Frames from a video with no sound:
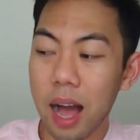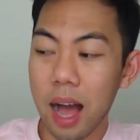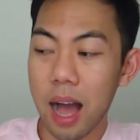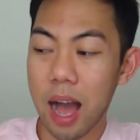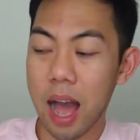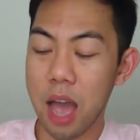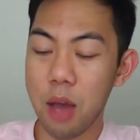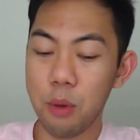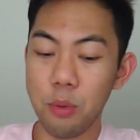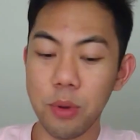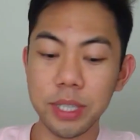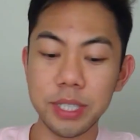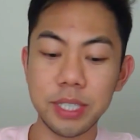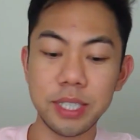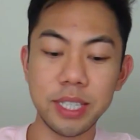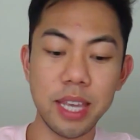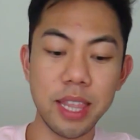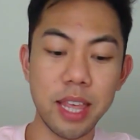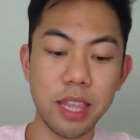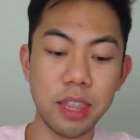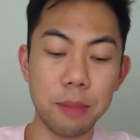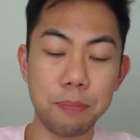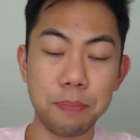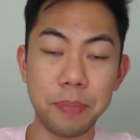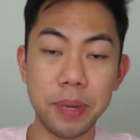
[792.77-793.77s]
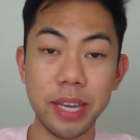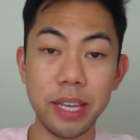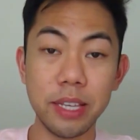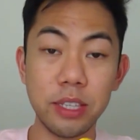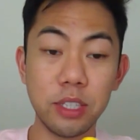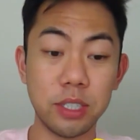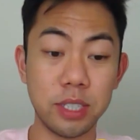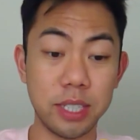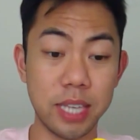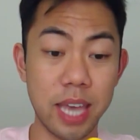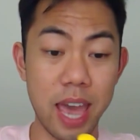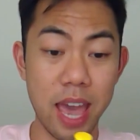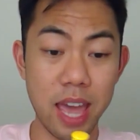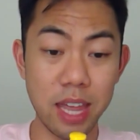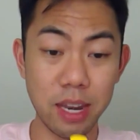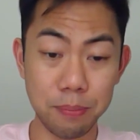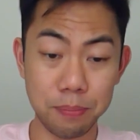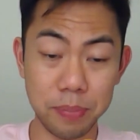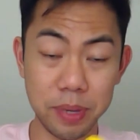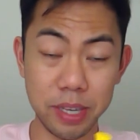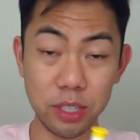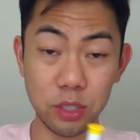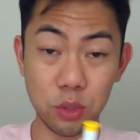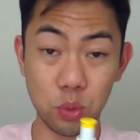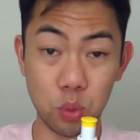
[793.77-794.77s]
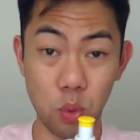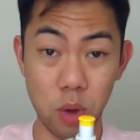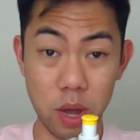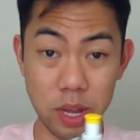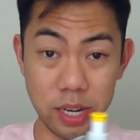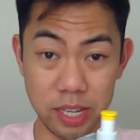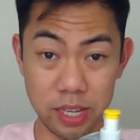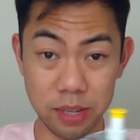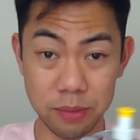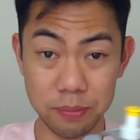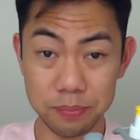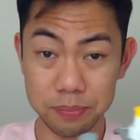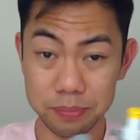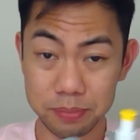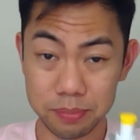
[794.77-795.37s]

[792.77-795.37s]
I would say that the P10 and P20